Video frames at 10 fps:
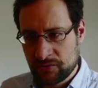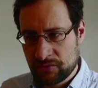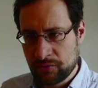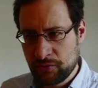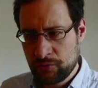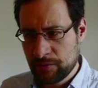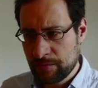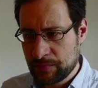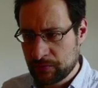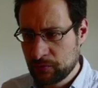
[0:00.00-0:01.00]
Two
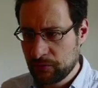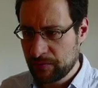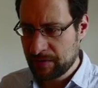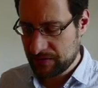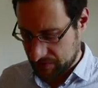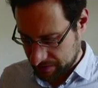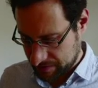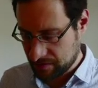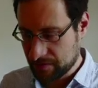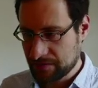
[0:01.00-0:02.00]
improvements, well,
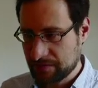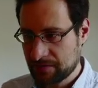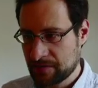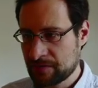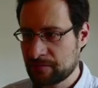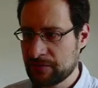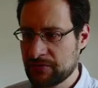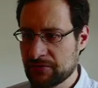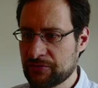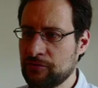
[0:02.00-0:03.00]
this is one,
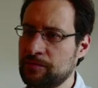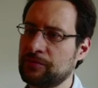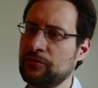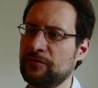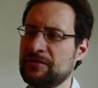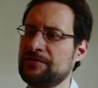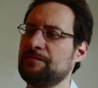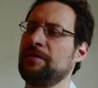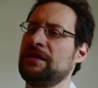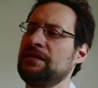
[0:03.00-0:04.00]
so two improvements
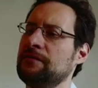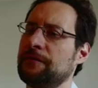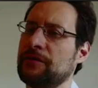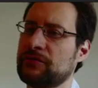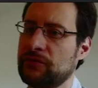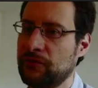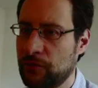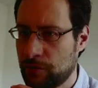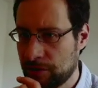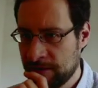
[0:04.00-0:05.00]
pending. First of
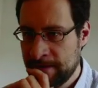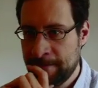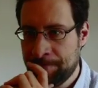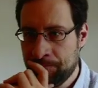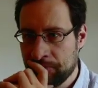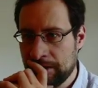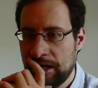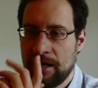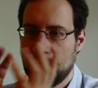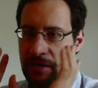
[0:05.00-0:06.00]
all,
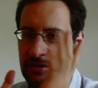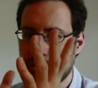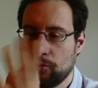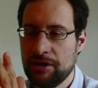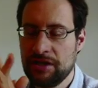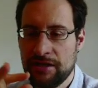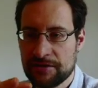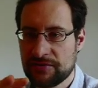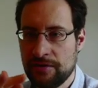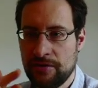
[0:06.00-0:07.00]
encoding
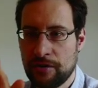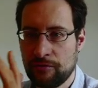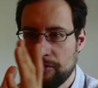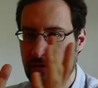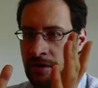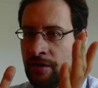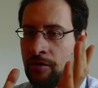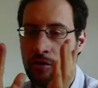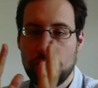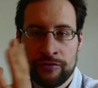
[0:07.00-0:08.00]
here the known
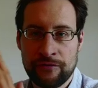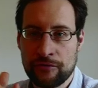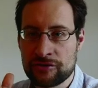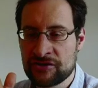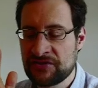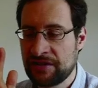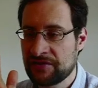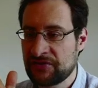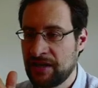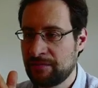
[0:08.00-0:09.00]
odd versions that
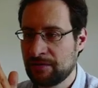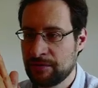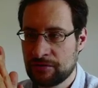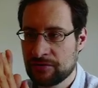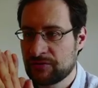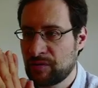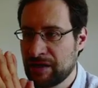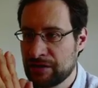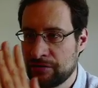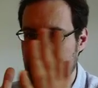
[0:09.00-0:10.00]
are stable, because
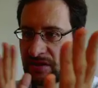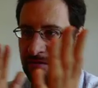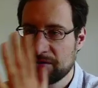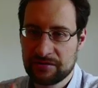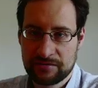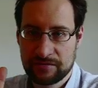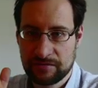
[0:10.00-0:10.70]
right now it's a little bit